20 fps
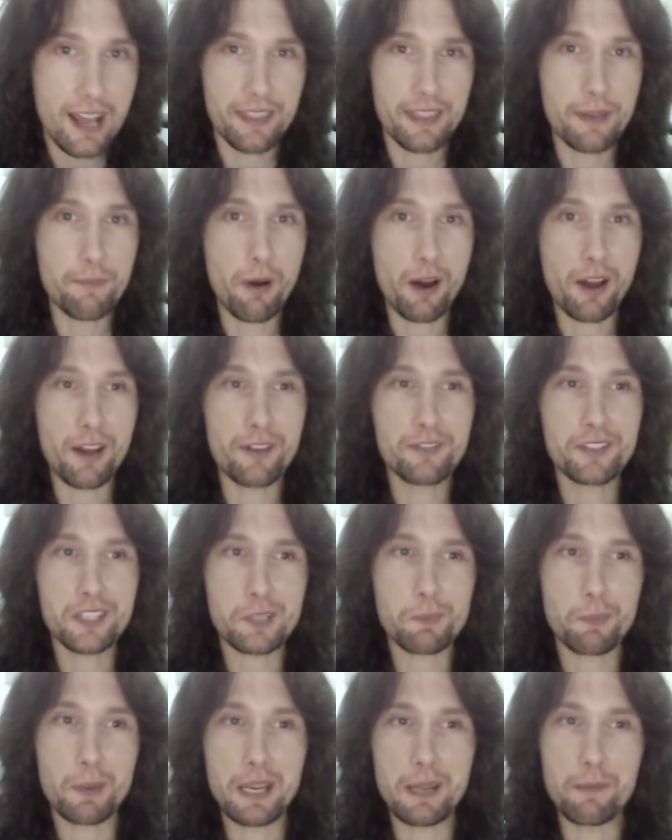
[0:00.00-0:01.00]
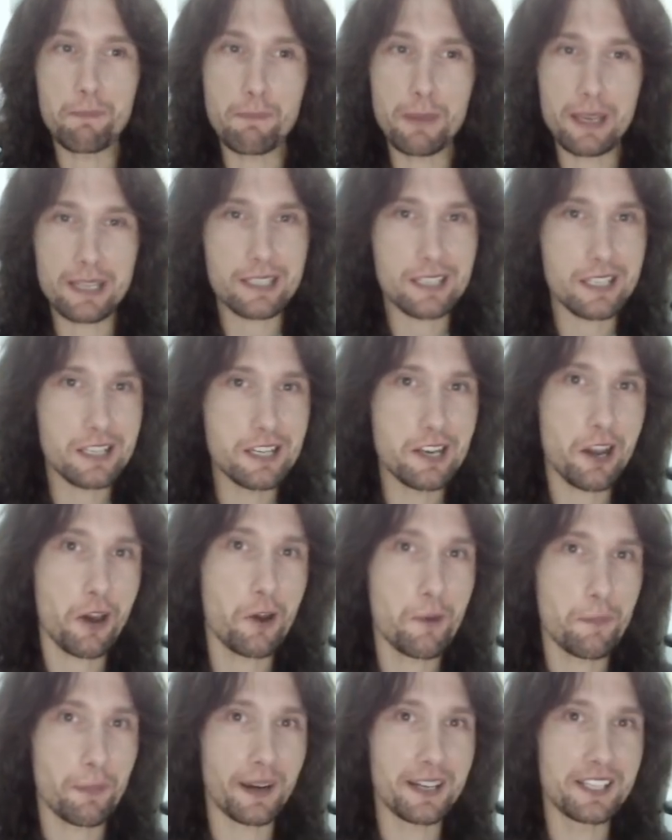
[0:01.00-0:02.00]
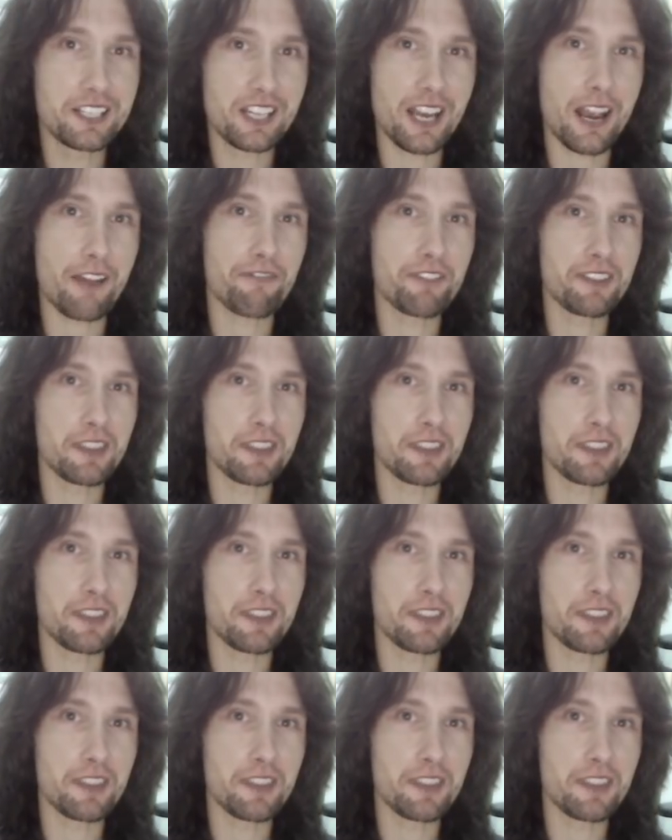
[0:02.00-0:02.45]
There might have just been a missed note by Jeff